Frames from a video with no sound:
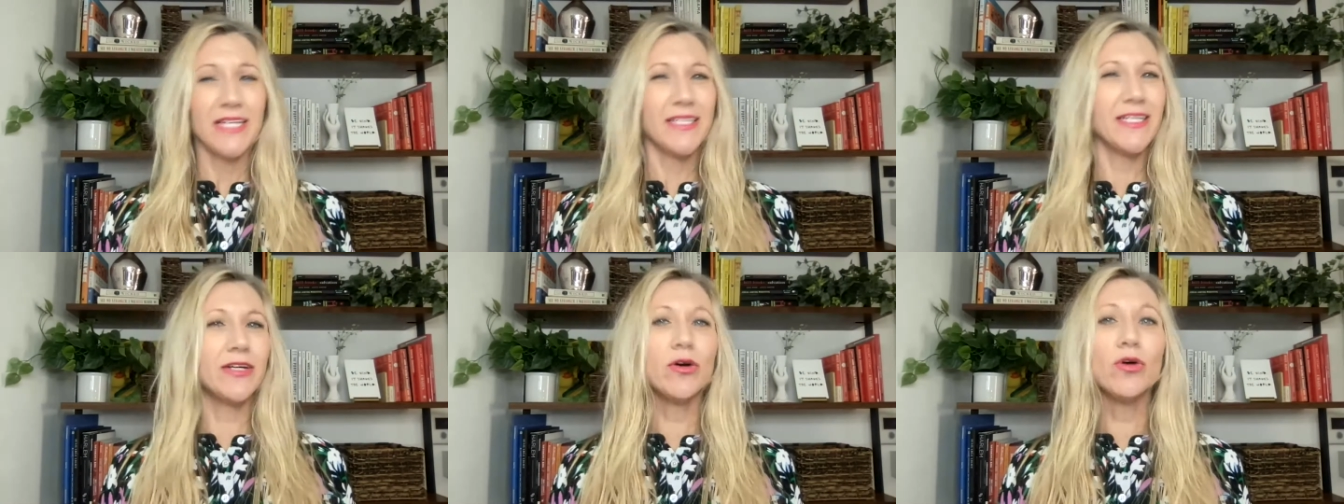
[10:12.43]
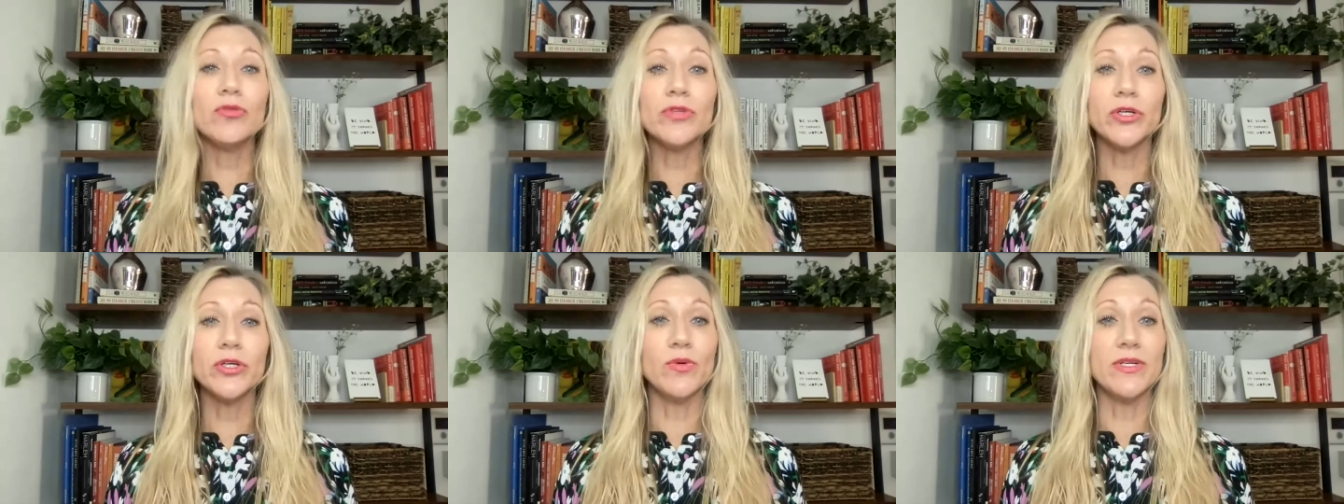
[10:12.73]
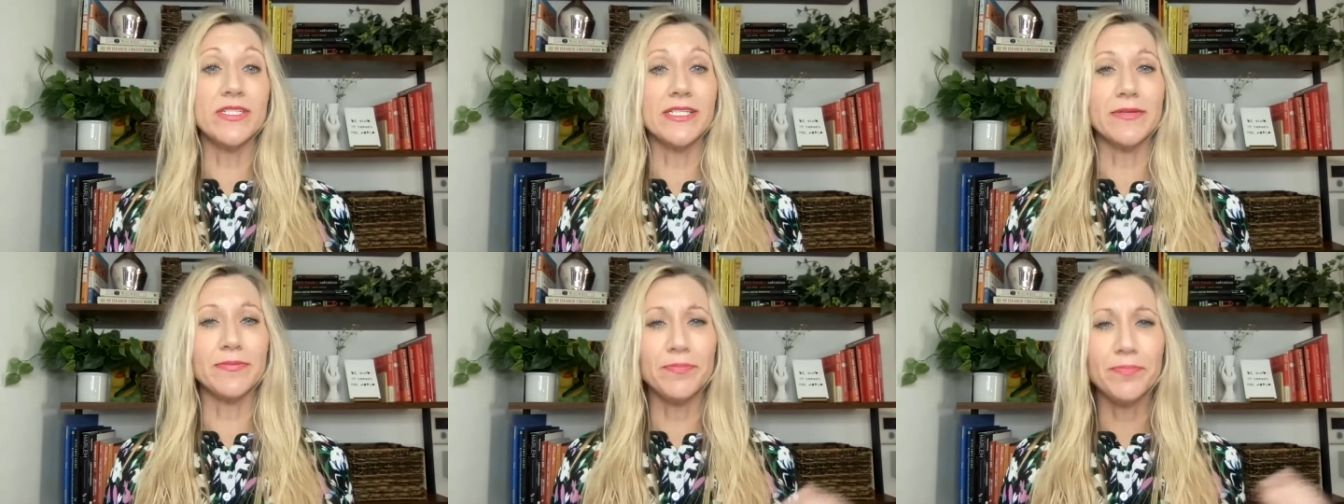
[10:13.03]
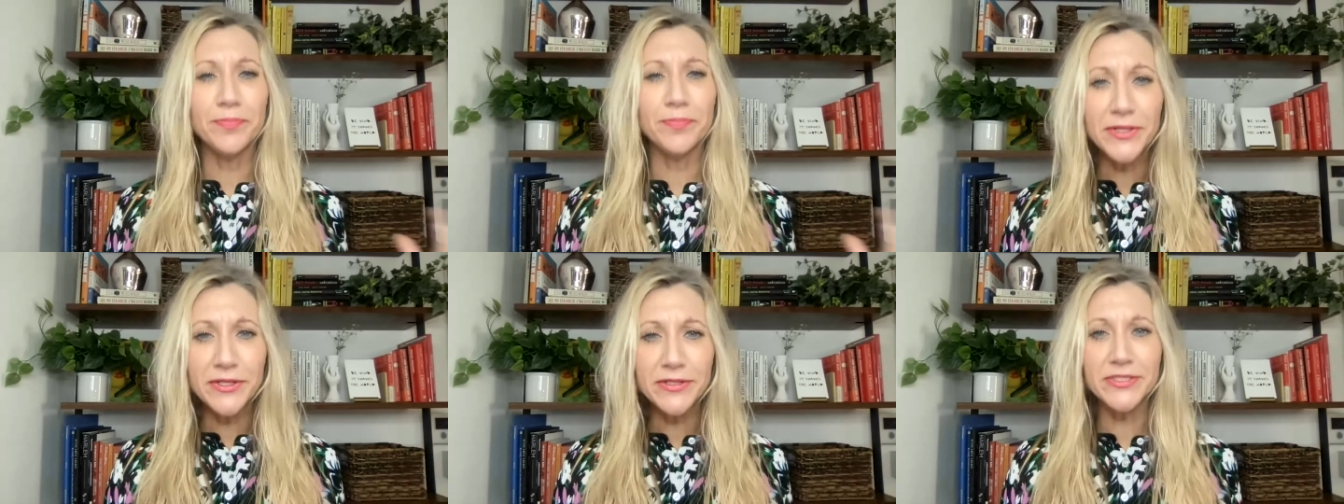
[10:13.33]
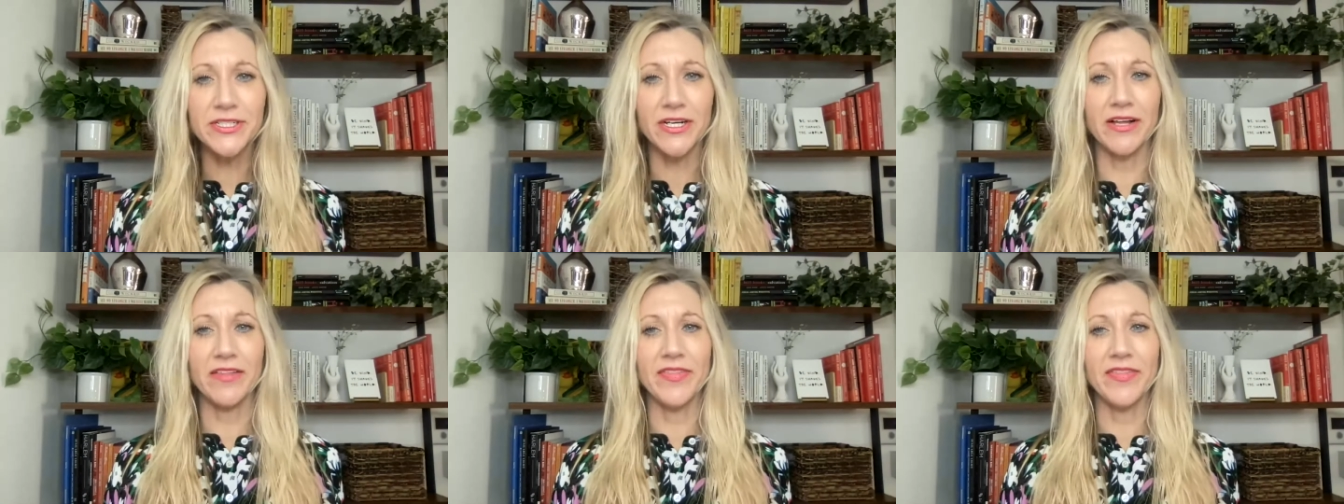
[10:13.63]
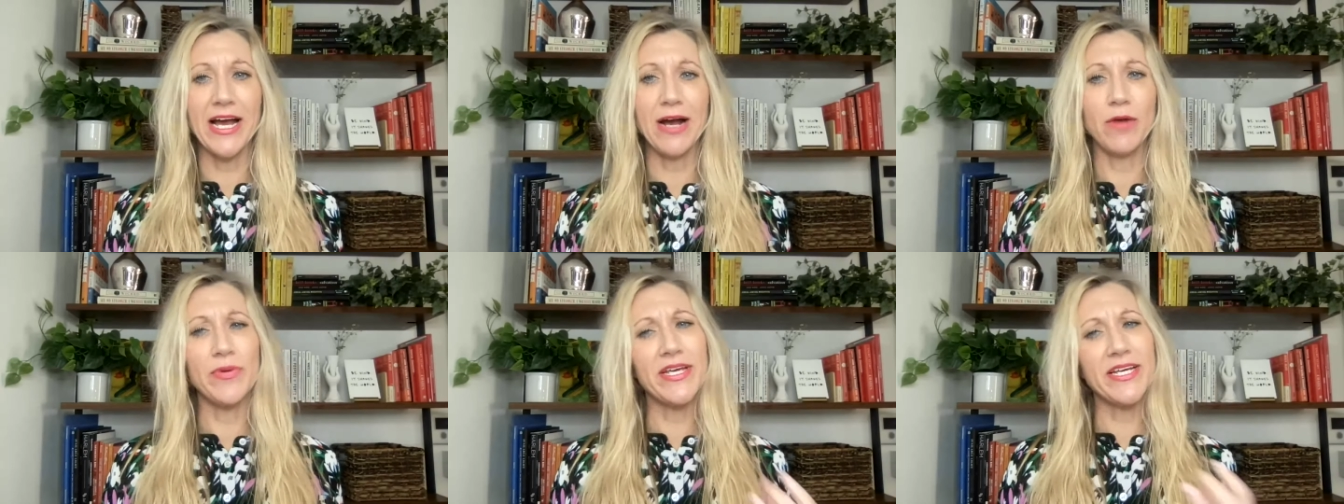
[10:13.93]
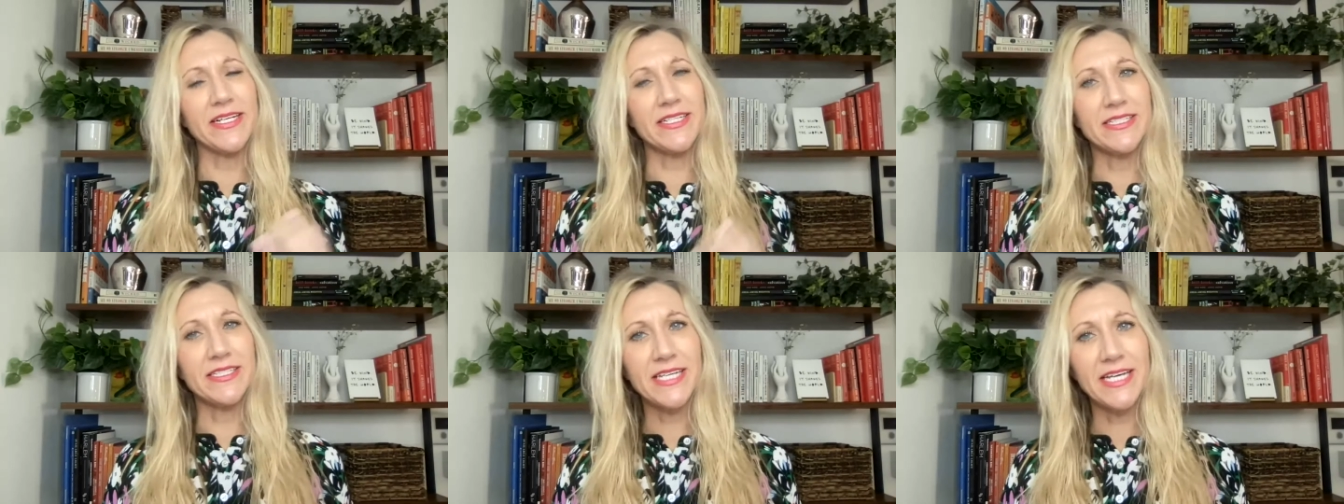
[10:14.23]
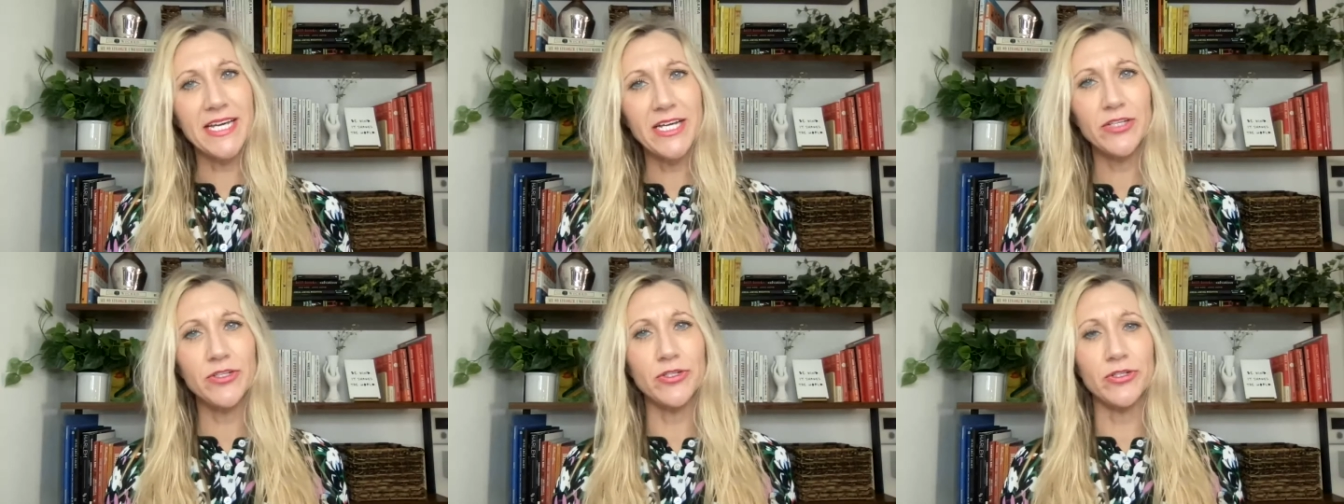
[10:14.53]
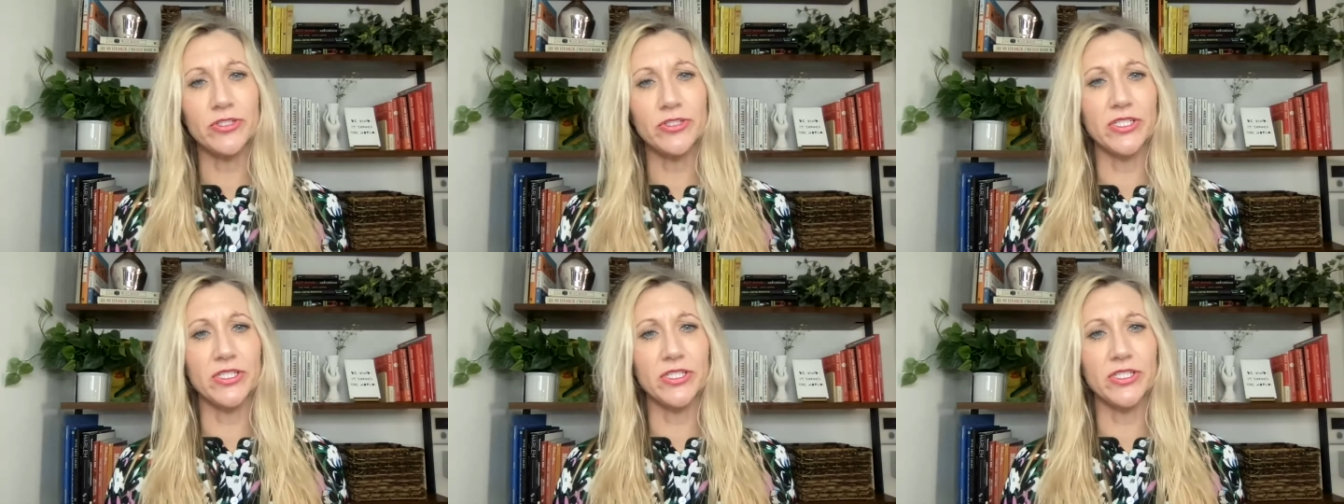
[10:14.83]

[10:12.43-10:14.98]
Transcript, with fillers: Not only was it built on that, we continue